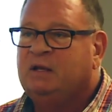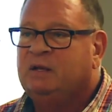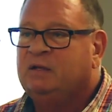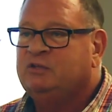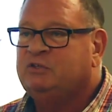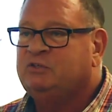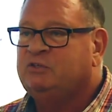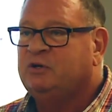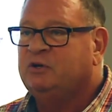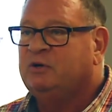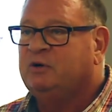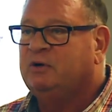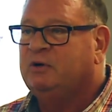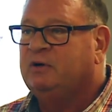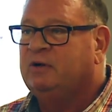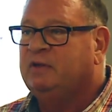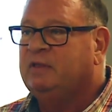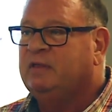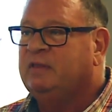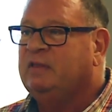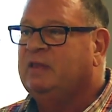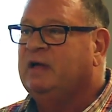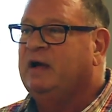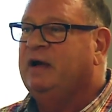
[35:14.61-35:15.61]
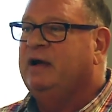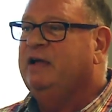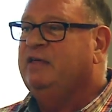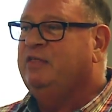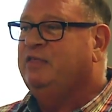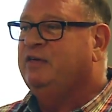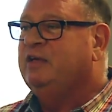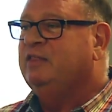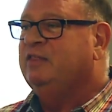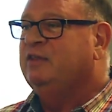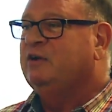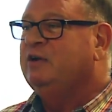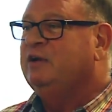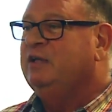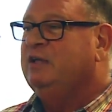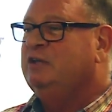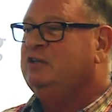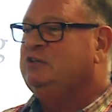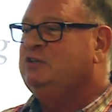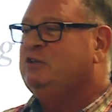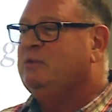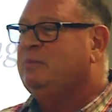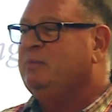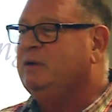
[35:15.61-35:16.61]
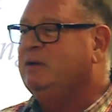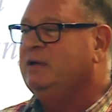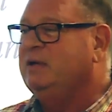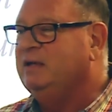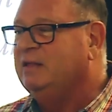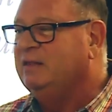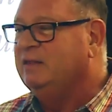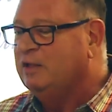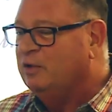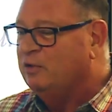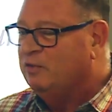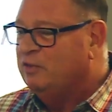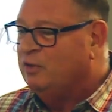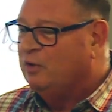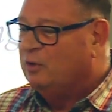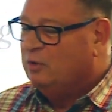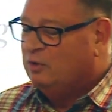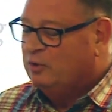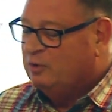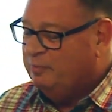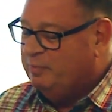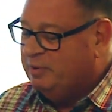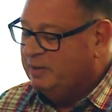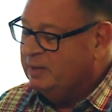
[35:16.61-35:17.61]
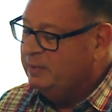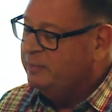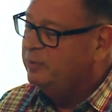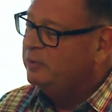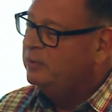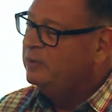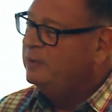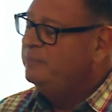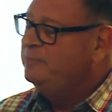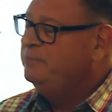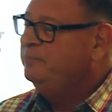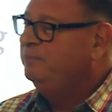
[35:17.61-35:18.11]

So I think there needs to be, the older people,